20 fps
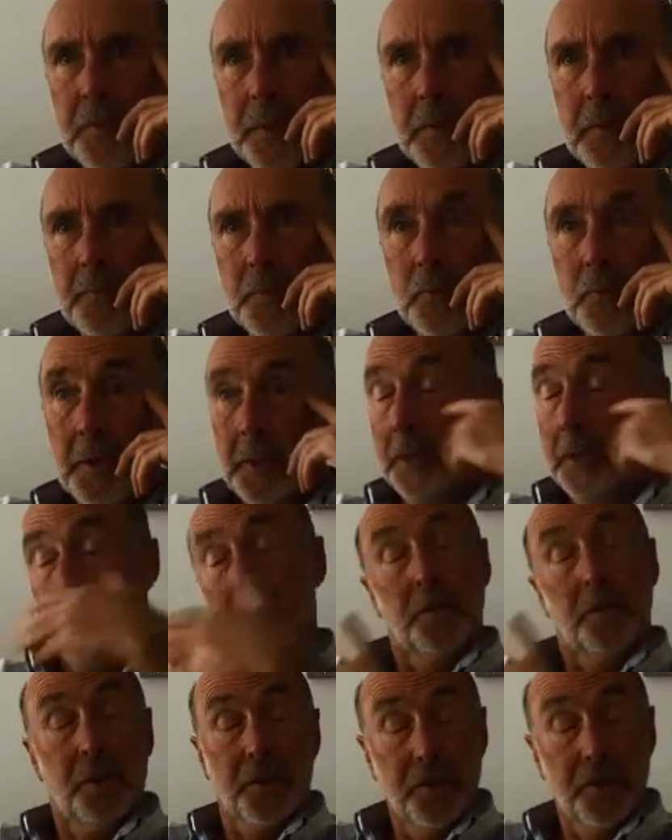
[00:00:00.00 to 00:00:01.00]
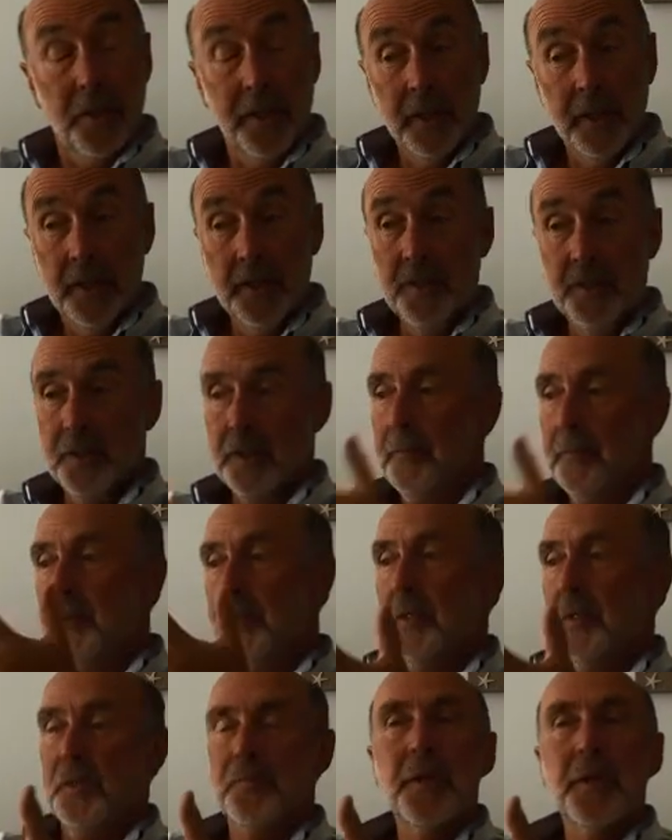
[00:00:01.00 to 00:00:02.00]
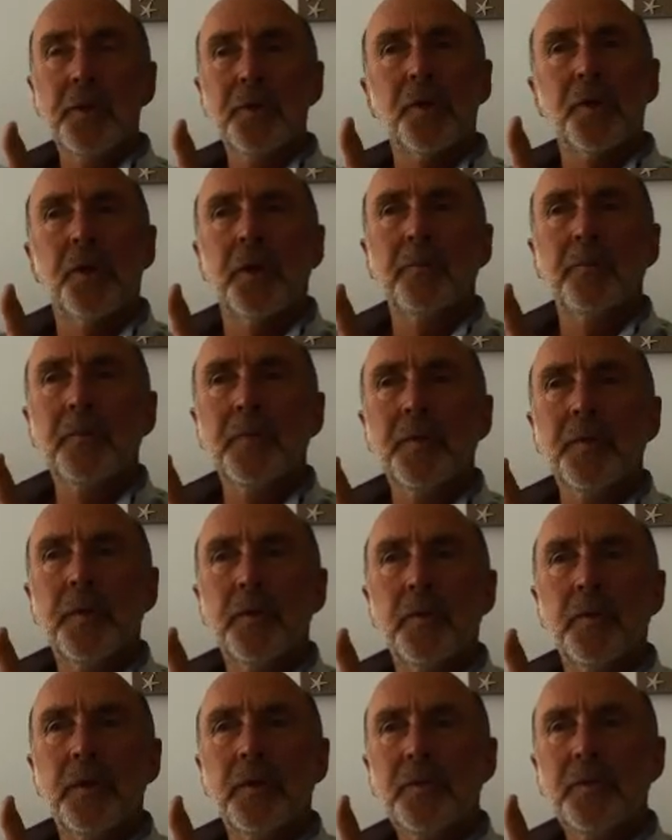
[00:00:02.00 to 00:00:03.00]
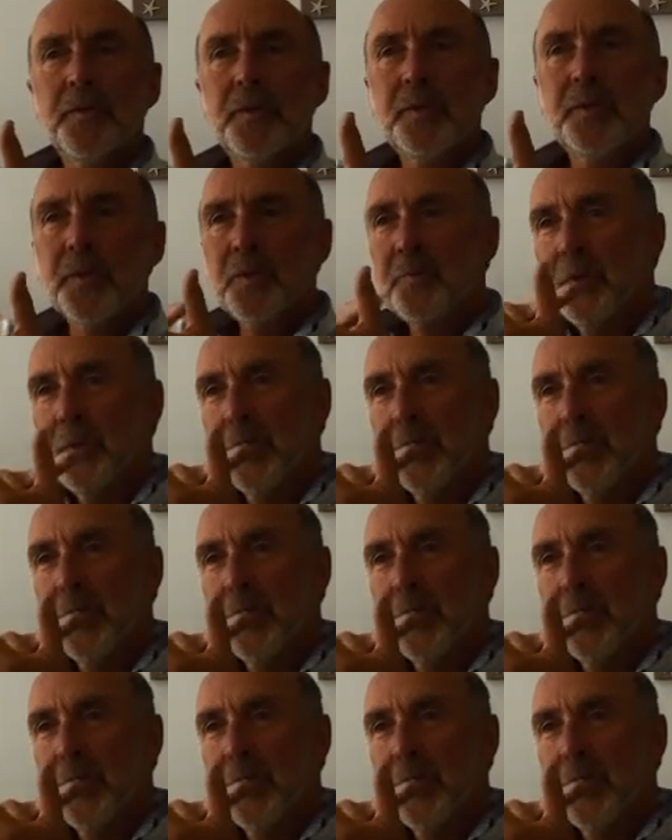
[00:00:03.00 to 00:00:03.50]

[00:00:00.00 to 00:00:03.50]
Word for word: people, just like getting someone to spend time with their roses,